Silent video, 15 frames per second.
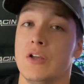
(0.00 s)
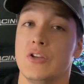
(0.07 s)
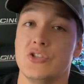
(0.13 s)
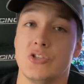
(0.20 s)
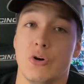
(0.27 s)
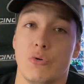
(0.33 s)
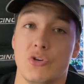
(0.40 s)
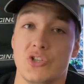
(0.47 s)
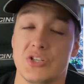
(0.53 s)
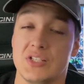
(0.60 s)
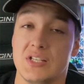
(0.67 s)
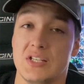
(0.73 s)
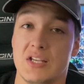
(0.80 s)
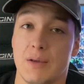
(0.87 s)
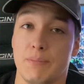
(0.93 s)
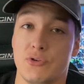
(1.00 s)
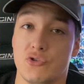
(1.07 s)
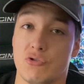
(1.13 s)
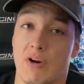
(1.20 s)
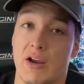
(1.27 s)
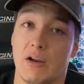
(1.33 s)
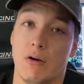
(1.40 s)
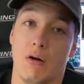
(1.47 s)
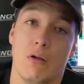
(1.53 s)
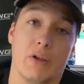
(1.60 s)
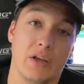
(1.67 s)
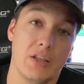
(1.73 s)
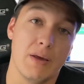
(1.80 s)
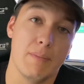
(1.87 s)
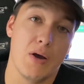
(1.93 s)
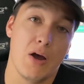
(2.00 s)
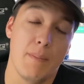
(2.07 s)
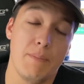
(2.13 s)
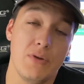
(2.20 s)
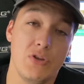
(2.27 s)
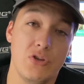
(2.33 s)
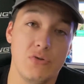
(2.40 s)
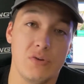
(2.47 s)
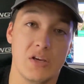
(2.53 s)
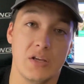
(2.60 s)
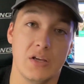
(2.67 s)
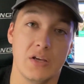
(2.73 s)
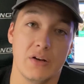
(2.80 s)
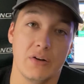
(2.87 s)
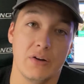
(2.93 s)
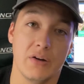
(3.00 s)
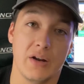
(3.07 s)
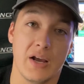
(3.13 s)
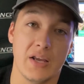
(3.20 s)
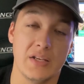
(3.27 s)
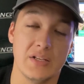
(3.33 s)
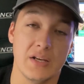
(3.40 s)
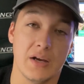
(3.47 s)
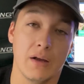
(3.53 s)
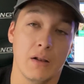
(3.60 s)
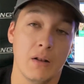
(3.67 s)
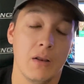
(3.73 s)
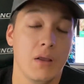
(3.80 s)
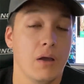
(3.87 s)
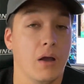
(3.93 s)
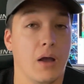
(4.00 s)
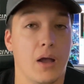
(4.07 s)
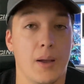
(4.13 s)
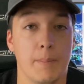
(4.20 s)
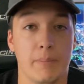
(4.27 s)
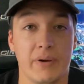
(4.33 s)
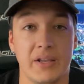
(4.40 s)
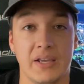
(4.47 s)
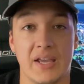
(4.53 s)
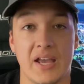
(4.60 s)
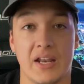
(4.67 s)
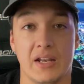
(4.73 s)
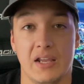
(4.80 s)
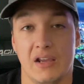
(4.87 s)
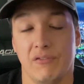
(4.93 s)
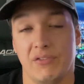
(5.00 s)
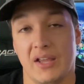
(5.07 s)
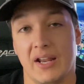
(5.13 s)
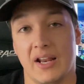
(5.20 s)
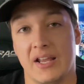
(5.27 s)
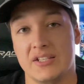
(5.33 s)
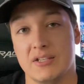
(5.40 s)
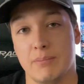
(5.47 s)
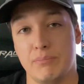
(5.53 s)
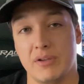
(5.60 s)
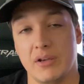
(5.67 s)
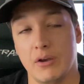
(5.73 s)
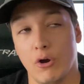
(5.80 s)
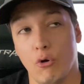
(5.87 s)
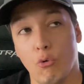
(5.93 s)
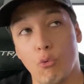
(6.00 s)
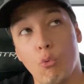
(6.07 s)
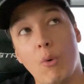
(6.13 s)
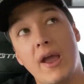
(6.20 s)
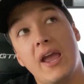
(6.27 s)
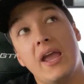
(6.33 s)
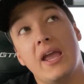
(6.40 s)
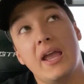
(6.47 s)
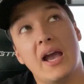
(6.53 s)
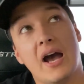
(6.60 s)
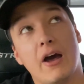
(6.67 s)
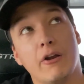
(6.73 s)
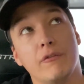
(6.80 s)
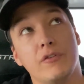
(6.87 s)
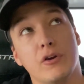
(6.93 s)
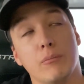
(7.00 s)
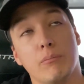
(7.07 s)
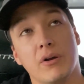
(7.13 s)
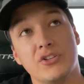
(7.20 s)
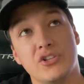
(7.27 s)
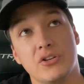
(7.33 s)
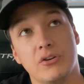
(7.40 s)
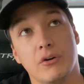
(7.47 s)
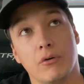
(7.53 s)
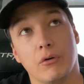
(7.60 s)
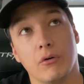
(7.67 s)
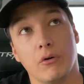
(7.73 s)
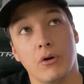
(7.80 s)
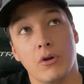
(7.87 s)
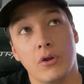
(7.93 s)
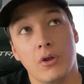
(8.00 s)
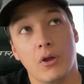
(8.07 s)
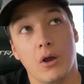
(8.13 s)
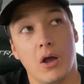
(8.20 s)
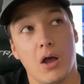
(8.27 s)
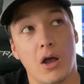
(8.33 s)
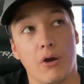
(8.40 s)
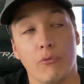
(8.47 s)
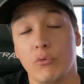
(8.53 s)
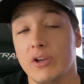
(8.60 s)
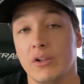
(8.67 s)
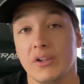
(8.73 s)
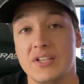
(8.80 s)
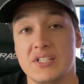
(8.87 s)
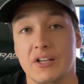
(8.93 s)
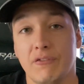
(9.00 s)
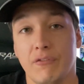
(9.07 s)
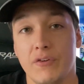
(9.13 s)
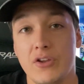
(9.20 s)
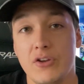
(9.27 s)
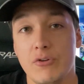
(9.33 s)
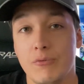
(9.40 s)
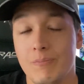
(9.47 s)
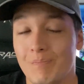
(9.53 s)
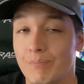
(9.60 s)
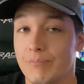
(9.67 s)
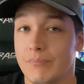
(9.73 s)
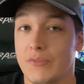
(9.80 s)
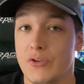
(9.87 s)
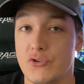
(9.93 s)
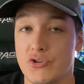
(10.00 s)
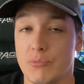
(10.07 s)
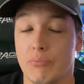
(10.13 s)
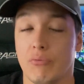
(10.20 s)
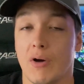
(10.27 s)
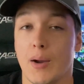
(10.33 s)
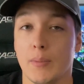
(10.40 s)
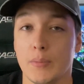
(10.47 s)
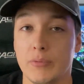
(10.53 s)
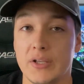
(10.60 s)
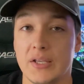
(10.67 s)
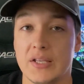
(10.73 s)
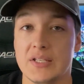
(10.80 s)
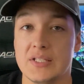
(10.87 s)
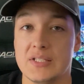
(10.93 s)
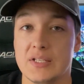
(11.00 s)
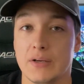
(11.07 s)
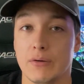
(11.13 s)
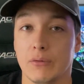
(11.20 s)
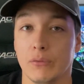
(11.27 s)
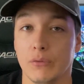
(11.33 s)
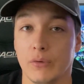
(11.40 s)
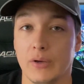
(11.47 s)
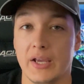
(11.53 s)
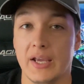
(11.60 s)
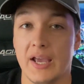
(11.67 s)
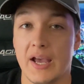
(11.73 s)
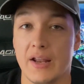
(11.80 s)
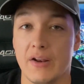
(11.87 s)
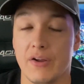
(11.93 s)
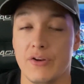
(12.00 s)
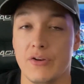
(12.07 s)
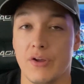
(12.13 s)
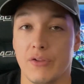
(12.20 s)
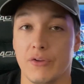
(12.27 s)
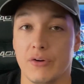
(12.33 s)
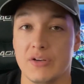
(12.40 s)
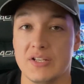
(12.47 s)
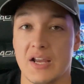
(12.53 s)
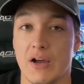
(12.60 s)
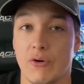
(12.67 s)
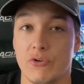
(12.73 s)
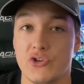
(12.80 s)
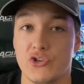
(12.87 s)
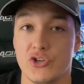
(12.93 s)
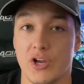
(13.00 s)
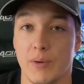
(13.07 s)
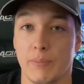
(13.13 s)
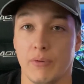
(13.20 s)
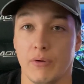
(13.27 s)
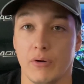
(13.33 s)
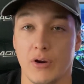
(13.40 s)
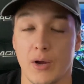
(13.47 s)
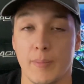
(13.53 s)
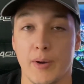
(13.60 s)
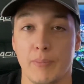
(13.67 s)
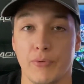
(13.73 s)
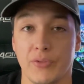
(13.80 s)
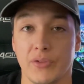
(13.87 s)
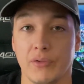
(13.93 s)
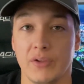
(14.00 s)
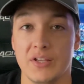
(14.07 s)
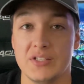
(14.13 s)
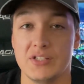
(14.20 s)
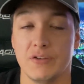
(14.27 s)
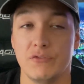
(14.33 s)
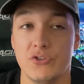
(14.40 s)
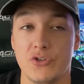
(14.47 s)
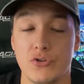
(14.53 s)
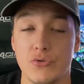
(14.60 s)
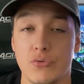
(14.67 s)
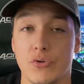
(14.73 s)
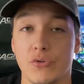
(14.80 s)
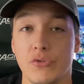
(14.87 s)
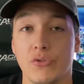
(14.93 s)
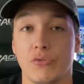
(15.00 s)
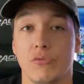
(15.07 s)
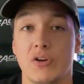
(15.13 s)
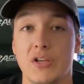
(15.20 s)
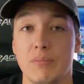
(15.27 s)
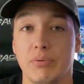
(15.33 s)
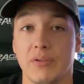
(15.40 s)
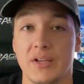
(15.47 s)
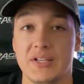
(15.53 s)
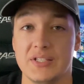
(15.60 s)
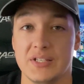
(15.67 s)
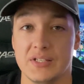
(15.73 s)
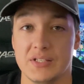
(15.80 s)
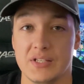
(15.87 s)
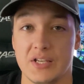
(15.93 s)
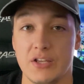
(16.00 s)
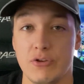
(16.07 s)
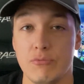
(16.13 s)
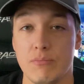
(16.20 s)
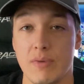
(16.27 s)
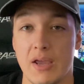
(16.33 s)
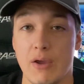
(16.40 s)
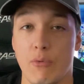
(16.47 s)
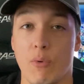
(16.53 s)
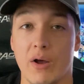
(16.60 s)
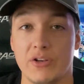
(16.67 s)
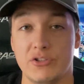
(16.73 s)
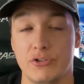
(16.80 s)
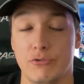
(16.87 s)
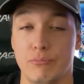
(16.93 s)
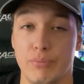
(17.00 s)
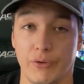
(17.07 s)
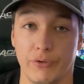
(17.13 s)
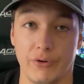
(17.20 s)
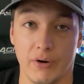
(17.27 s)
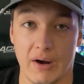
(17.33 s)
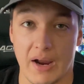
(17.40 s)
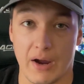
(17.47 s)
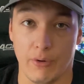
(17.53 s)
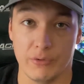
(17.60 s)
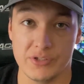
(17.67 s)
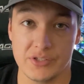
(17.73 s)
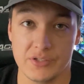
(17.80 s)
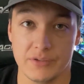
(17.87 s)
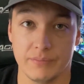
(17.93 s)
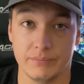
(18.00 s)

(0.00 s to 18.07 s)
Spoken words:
So just a tip, try calling them up. You can get a good idea. But again, if that ends up being way out of your budget or realistic for you, you should probably consider looking at another township or come up with a list of 2 or 3 places that you may want to build your house.